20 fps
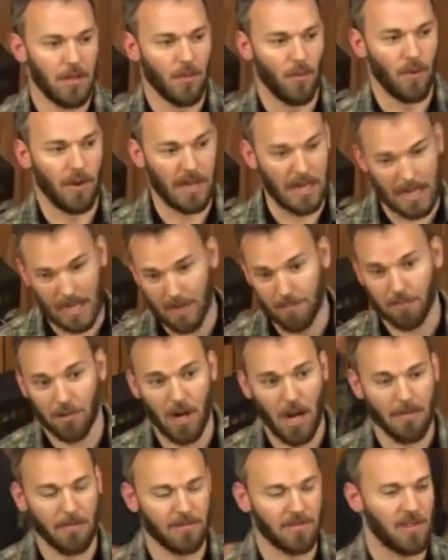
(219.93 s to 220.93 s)
what he had
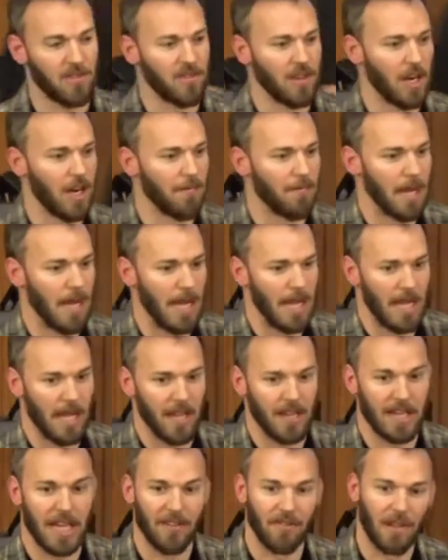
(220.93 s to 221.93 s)
promised to
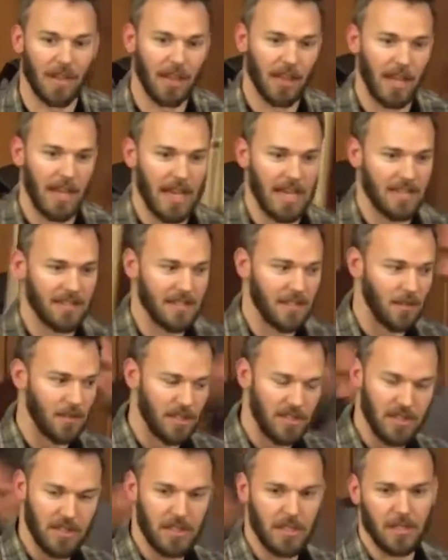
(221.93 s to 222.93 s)
Jeremiah, nevertheless, it was
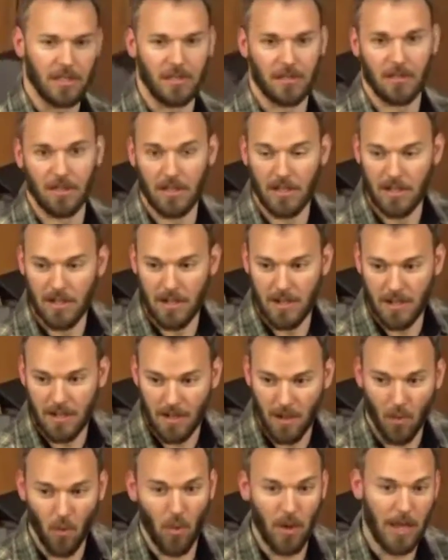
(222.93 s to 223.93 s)
still
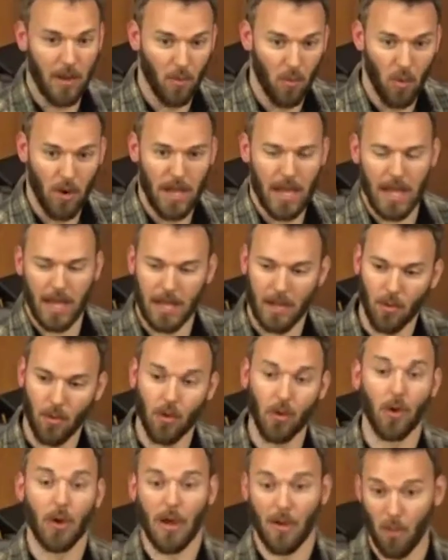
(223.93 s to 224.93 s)
a win-win. It
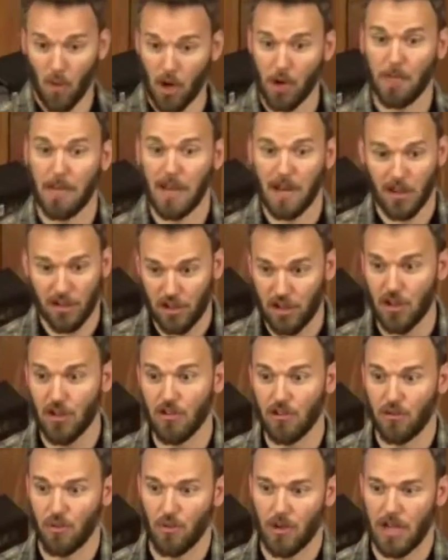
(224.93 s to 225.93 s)
would have been a
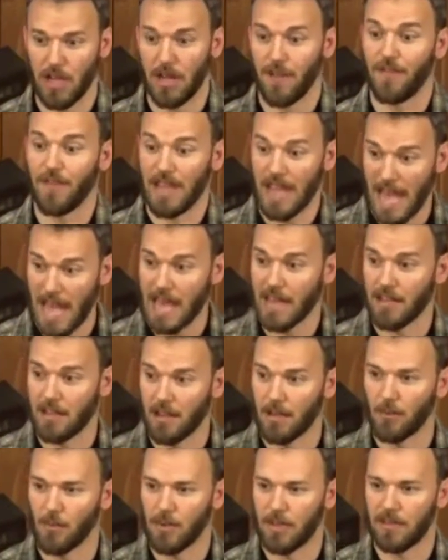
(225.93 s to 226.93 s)
huge win if he had
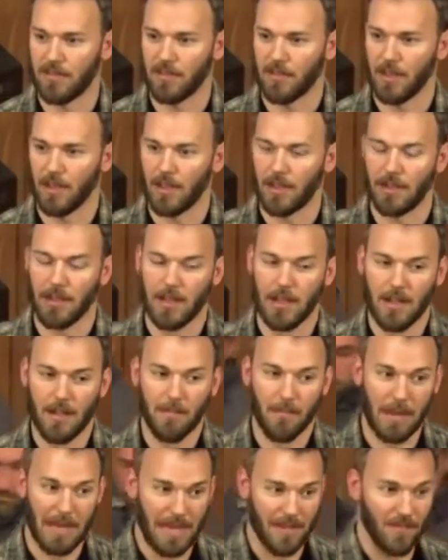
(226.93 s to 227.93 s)
done what he said,
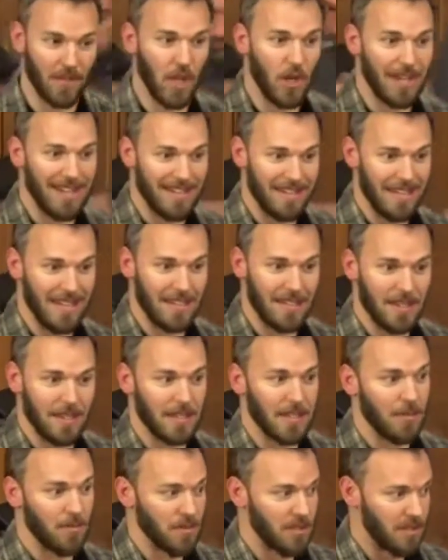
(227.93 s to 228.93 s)
but even though he didn't,
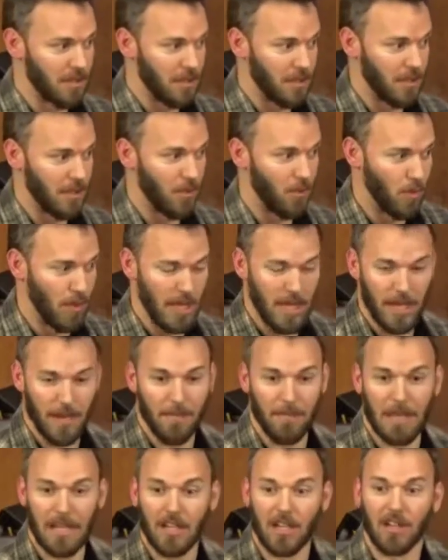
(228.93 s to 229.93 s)
it was still a
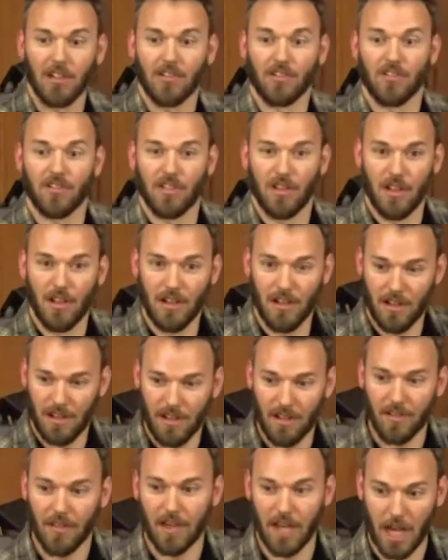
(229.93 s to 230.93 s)
win because
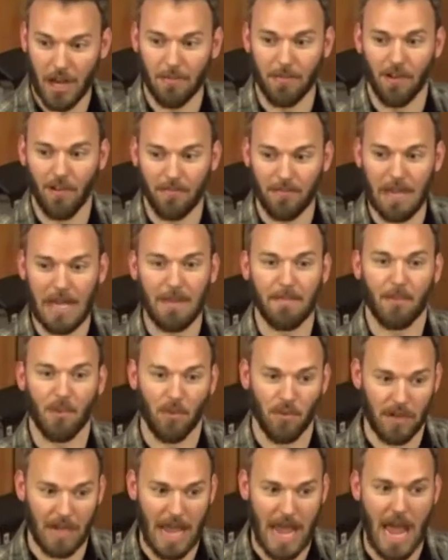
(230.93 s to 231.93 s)
the number of
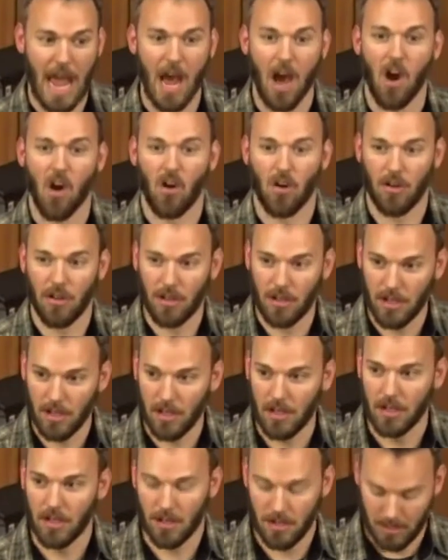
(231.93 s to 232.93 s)
people now
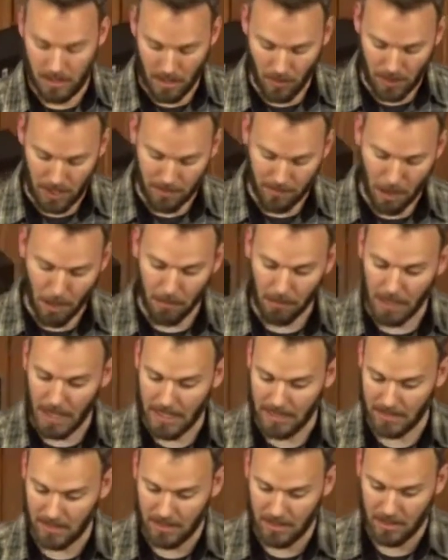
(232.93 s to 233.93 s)
that we can
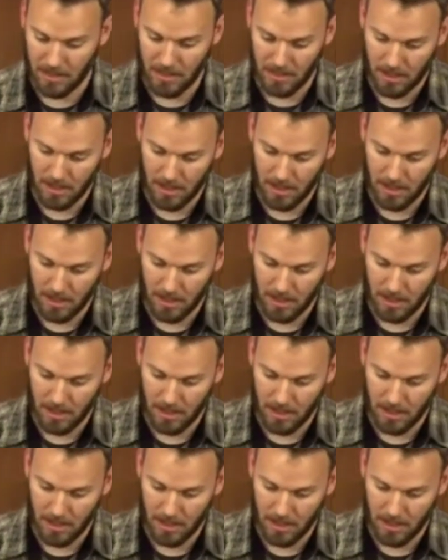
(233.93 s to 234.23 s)
mobilize